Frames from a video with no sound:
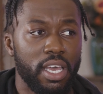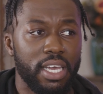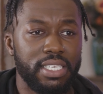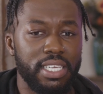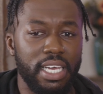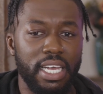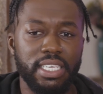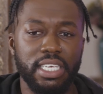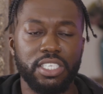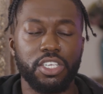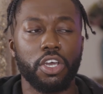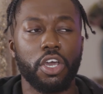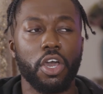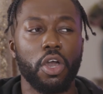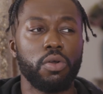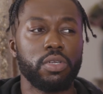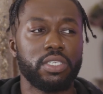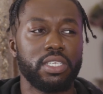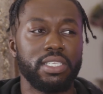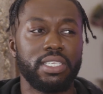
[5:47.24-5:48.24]
It's easy to
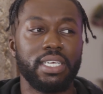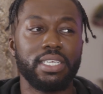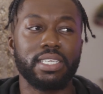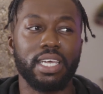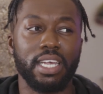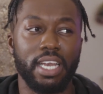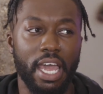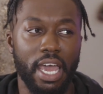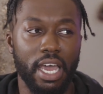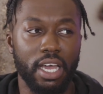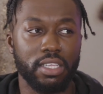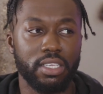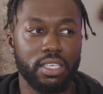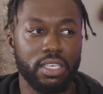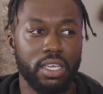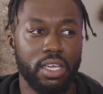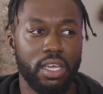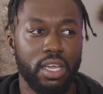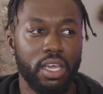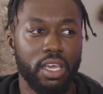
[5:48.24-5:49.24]
ghost and
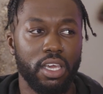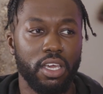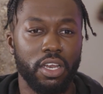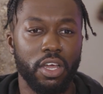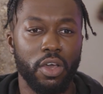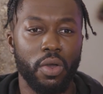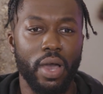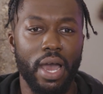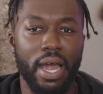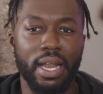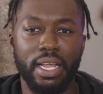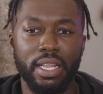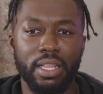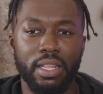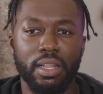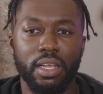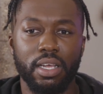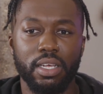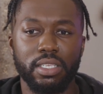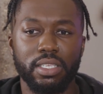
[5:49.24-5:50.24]
disconnect, you know,
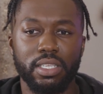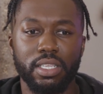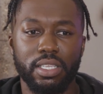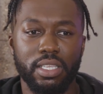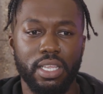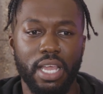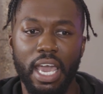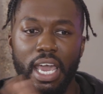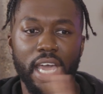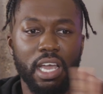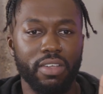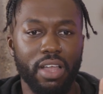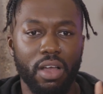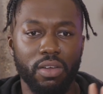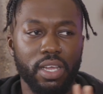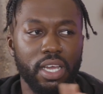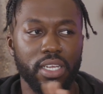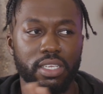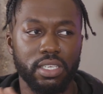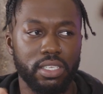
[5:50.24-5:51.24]
and because dating
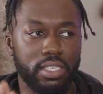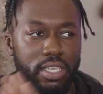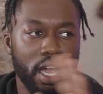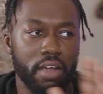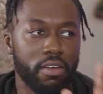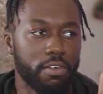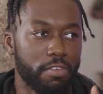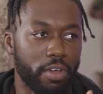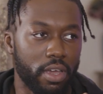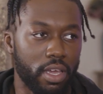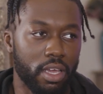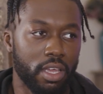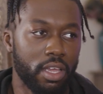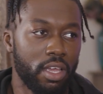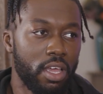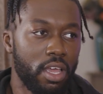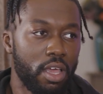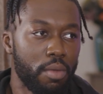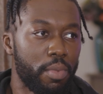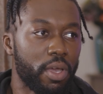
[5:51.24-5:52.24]
nowadays is terrifying
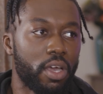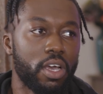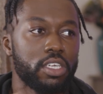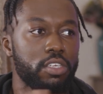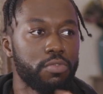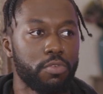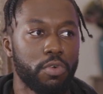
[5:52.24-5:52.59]
because